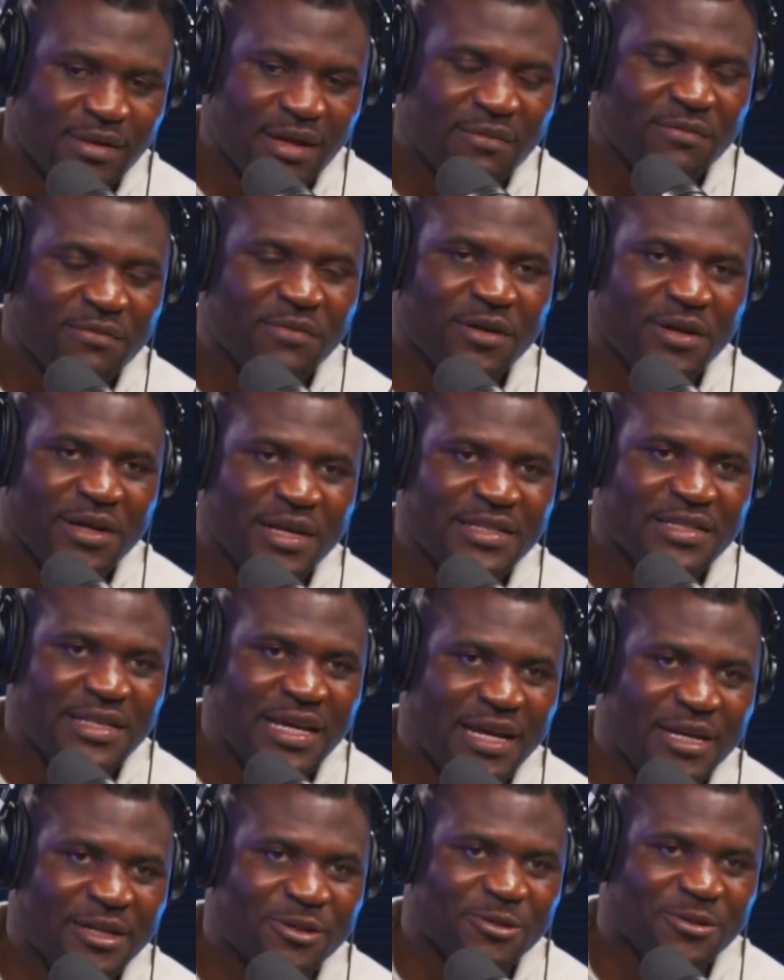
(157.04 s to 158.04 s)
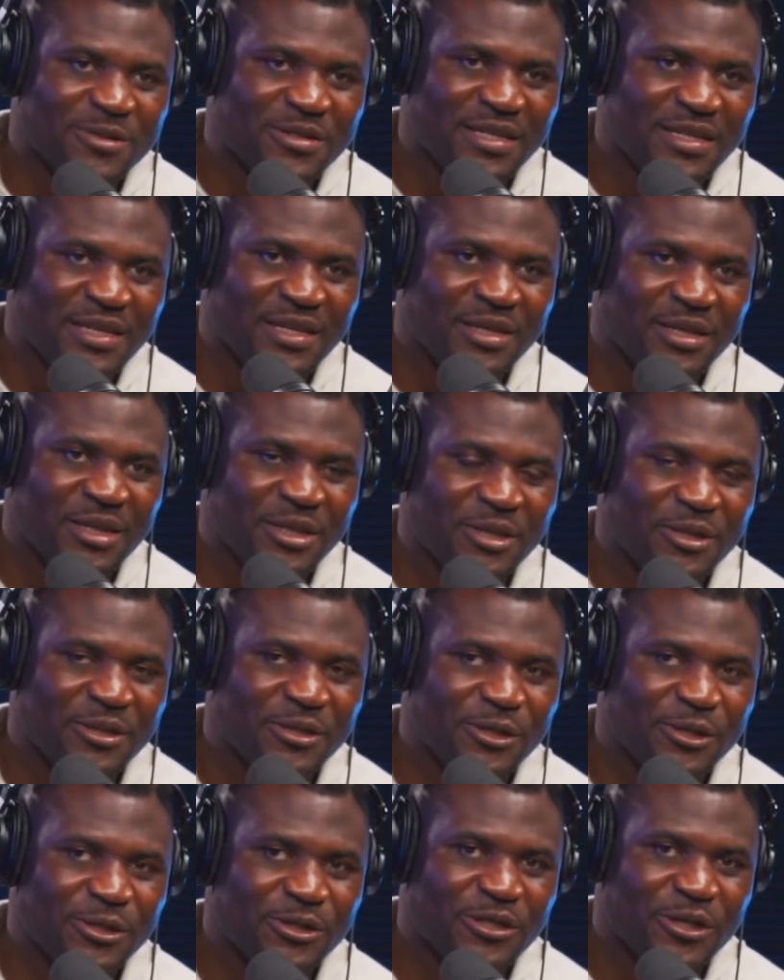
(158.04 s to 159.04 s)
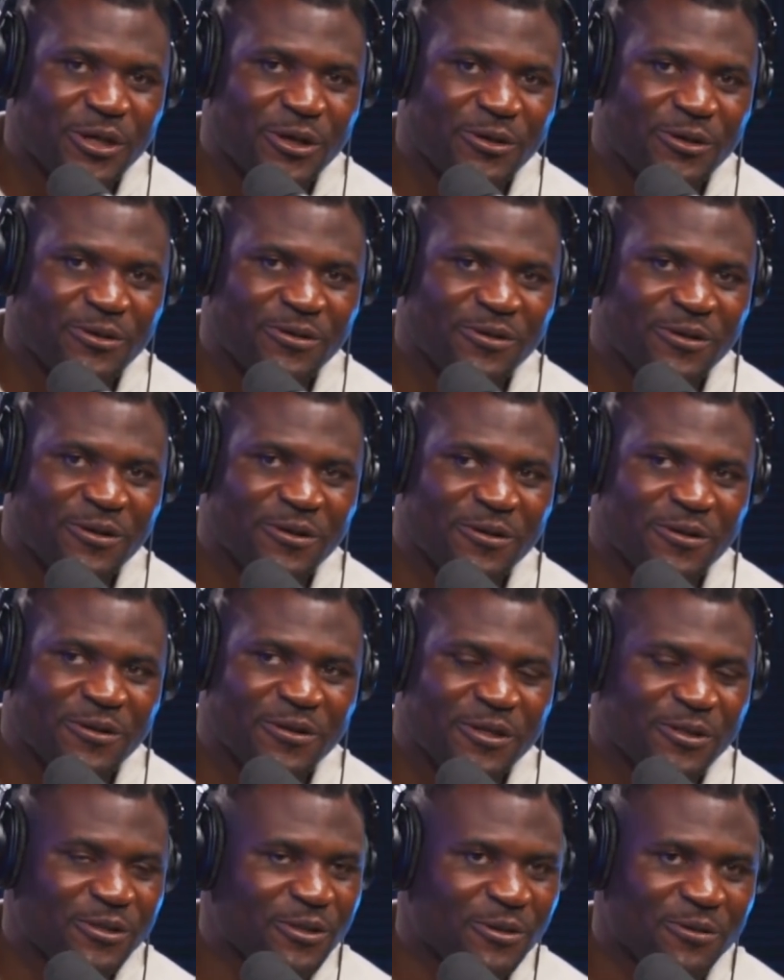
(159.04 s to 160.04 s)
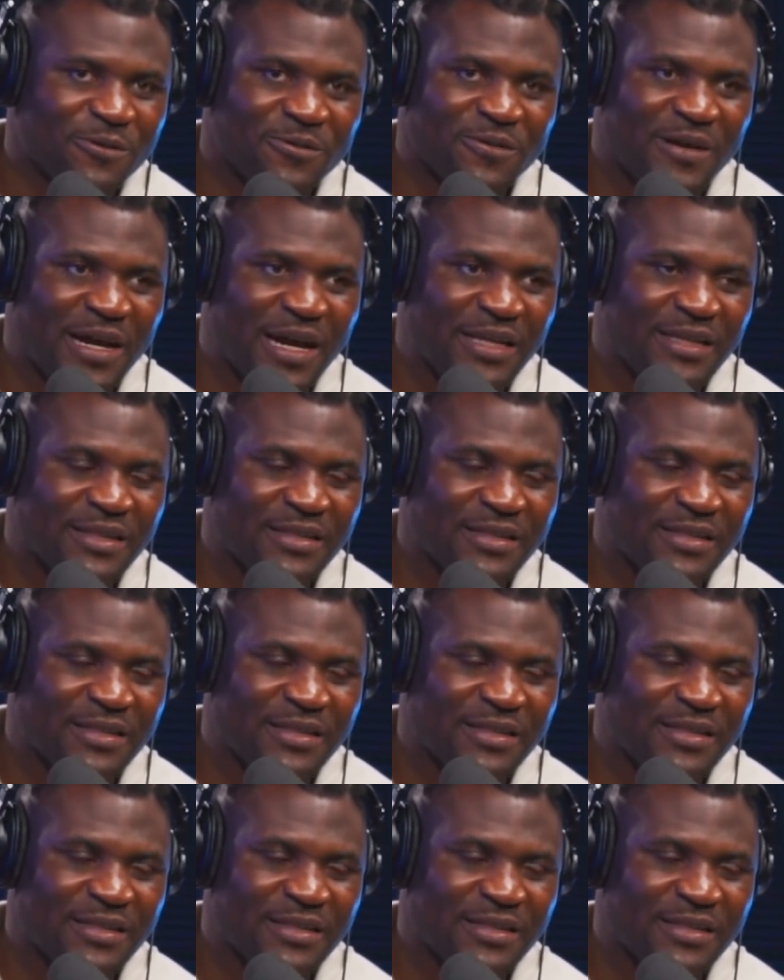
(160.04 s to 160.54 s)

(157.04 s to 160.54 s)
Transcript: I'm very excited to see the third fight.